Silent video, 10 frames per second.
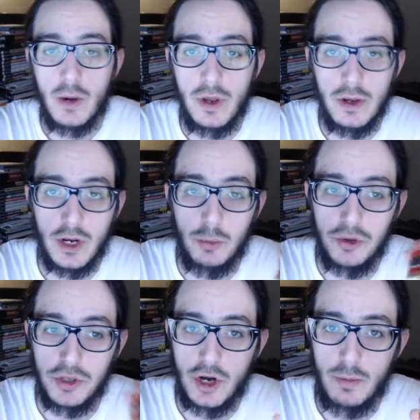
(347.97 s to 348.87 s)
Anyway, I'm
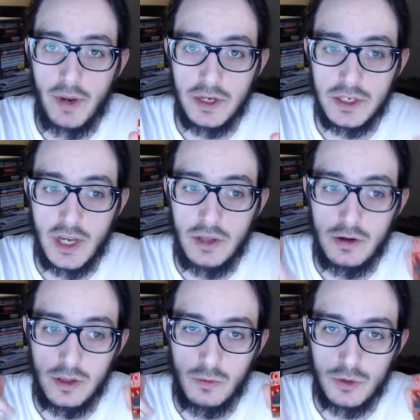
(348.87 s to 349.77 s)
going to put the cart back
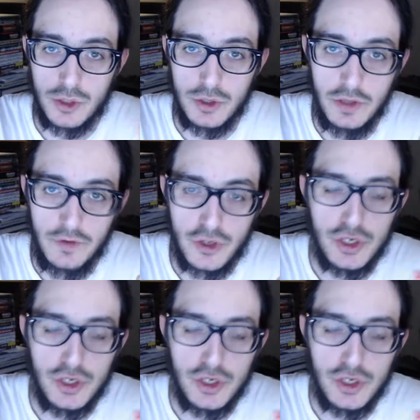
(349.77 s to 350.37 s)
together and then we'll show you the